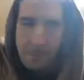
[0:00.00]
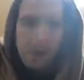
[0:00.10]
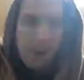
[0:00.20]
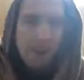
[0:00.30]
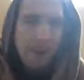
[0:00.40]

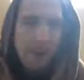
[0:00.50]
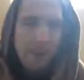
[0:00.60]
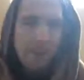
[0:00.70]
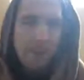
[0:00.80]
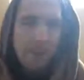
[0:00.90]
How they're
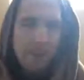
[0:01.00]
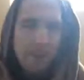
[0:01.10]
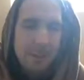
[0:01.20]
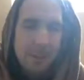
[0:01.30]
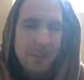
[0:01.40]
wasting their
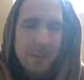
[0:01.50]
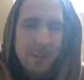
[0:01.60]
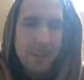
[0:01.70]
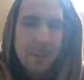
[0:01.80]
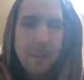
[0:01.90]
time.
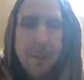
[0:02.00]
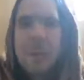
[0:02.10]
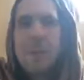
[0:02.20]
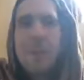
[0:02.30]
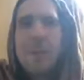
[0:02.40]
They think
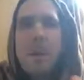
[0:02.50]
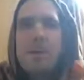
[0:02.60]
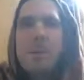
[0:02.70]
there is some